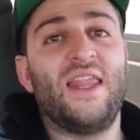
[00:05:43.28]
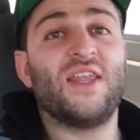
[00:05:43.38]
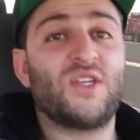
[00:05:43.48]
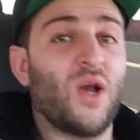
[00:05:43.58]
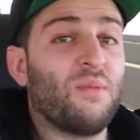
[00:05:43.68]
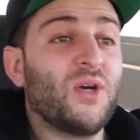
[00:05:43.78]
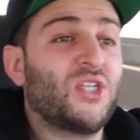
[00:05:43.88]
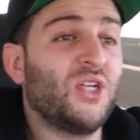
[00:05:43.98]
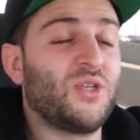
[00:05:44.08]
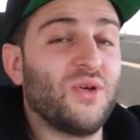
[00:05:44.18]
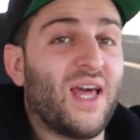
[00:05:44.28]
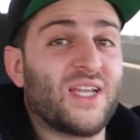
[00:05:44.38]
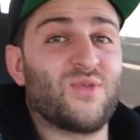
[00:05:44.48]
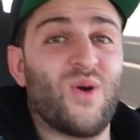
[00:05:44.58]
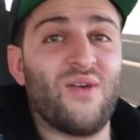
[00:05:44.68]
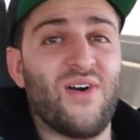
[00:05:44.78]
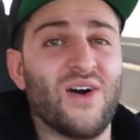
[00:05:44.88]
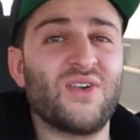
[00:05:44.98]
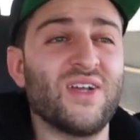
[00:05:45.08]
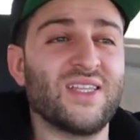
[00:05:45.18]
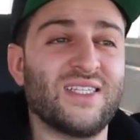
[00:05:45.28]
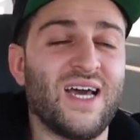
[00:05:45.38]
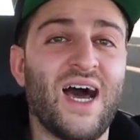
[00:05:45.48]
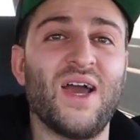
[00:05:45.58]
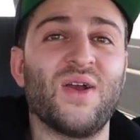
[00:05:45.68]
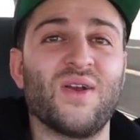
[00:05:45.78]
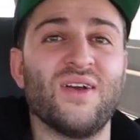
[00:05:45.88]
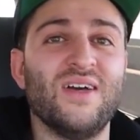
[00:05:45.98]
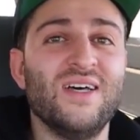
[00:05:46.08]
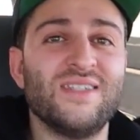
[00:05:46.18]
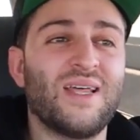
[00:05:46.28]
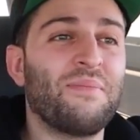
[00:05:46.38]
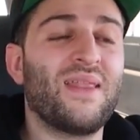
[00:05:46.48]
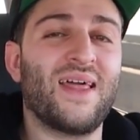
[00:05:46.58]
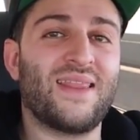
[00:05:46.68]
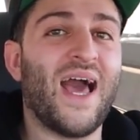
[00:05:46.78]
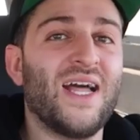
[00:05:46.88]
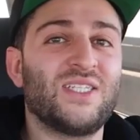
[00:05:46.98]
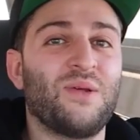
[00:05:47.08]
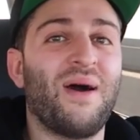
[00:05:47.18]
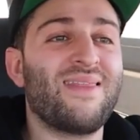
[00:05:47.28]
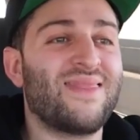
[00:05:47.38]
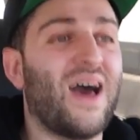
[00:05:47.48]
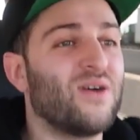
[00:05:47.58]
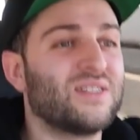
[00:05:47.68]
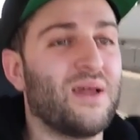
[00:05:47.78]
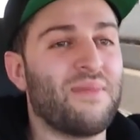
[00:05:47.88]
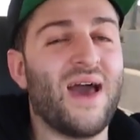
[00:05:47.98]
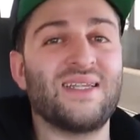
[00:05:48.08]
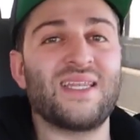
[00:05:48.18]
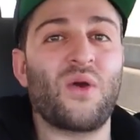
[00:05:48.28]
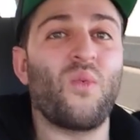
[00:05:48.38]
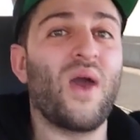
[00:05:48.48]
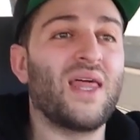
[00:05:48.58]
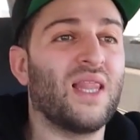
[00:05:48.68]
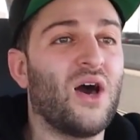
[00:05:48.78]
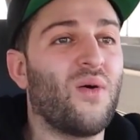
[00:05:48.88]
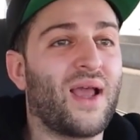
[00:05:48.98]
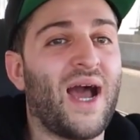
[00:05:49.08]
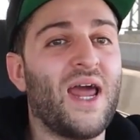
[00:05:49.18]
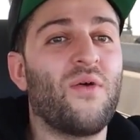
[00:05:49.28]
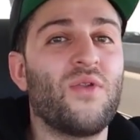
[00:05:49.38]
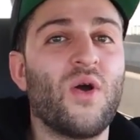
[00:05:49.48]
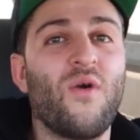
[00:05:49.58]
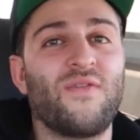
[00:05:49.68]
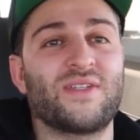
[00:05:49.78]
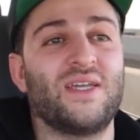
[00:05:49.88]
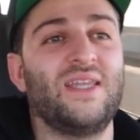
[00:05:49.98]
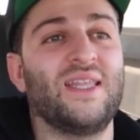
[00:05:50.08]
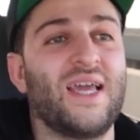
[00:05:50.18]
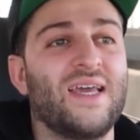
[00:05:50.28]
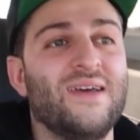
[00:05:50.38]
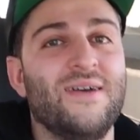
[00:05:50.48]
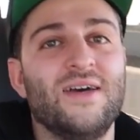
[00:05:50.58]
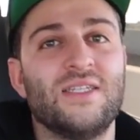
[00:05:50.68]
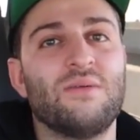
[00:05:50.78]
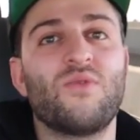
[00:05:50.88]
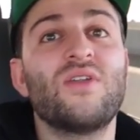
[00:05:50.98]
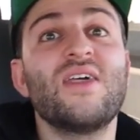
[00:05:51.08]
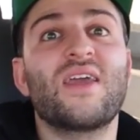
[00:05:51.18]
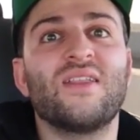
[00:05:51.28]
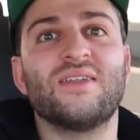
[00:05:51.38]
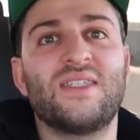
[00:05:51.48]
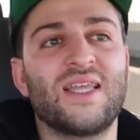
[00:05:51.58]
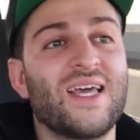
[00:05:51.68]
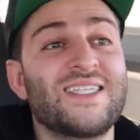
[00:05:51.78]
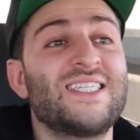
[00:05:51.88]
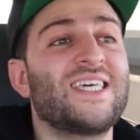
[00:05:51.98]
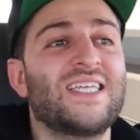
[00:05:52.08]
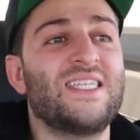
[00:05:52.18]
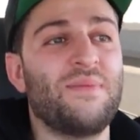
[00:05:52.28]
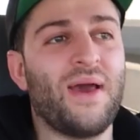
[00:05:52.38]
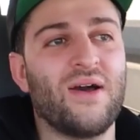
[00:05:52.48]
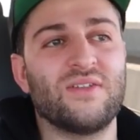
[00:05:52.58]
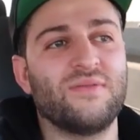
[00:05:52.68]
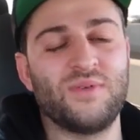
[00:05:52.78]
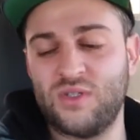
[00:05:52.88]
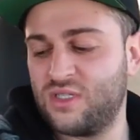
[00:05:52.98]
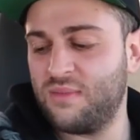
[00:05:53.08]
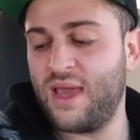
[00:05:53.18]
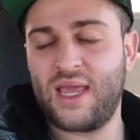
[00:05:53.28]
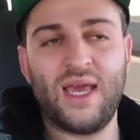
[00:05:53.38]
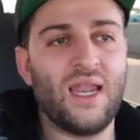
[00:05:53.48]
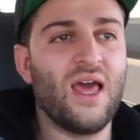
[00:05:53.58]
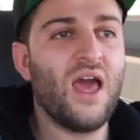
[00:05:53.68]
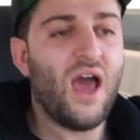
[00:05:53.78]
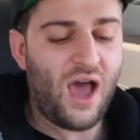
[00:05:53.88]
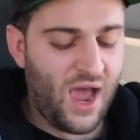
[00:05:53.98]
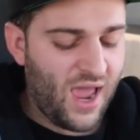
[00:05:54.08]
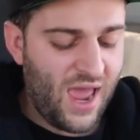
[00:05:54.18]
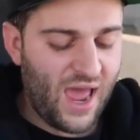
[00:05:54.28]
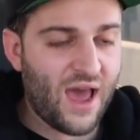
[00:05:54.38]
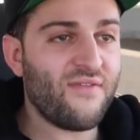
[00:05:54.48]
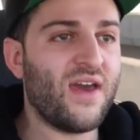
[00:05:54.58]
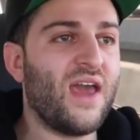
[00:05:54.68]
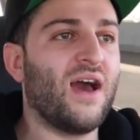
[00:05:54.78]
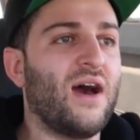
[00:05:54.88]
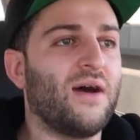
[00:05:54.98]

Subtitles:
the turbo should do like 1200 at the tire, something like that. So my 1000 I'm at, it's like way low. Like I don't know if it's gonna need like some ridiculous thing like 60 pounds of boost to make it. I have a